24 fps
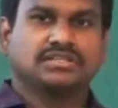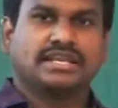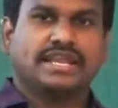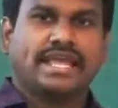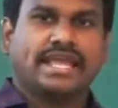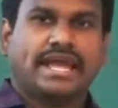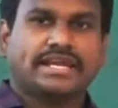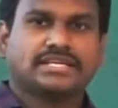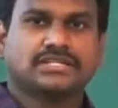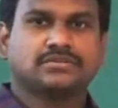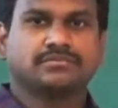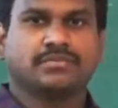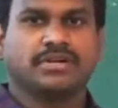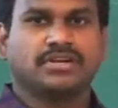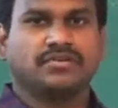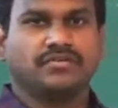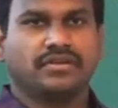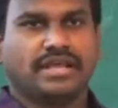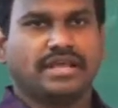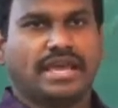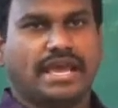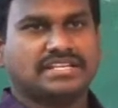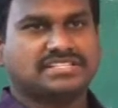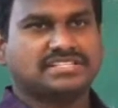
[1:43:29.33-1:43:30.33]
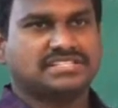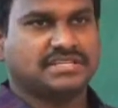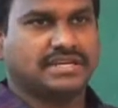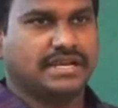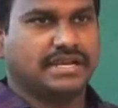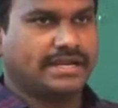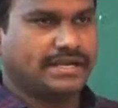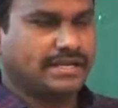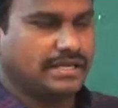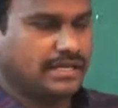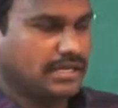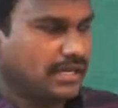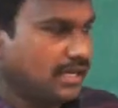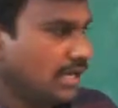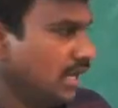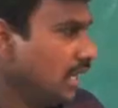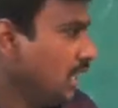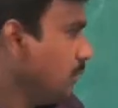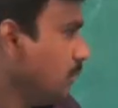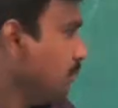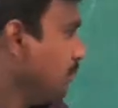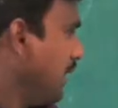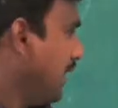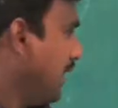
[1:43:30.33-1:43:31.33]
The reaction between acid and
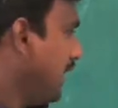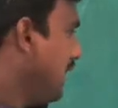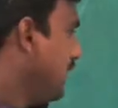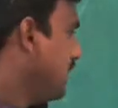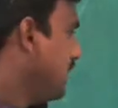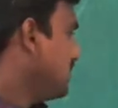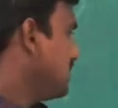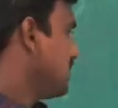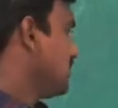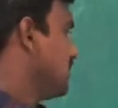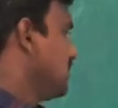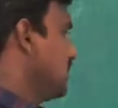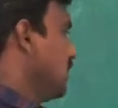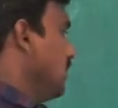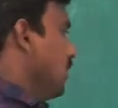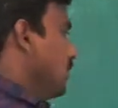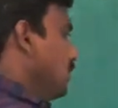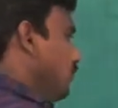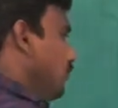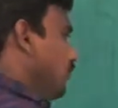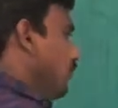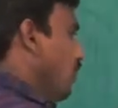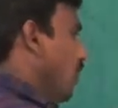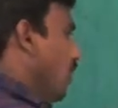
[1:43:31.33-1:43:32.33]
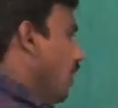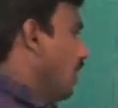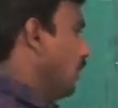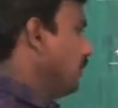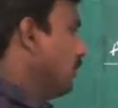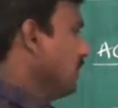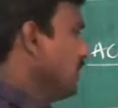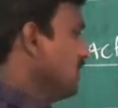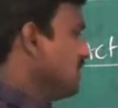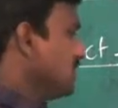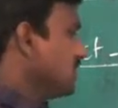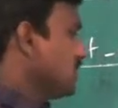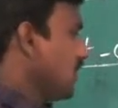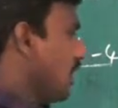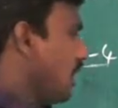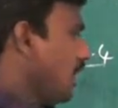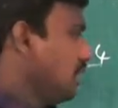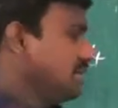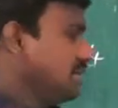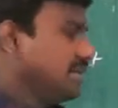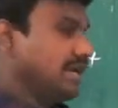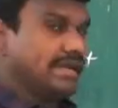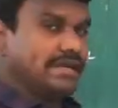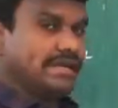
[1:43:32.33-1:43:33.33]
base to form
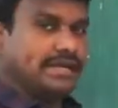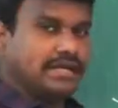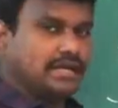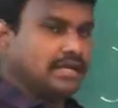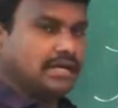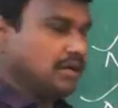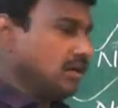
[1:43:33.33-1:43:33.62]
salt and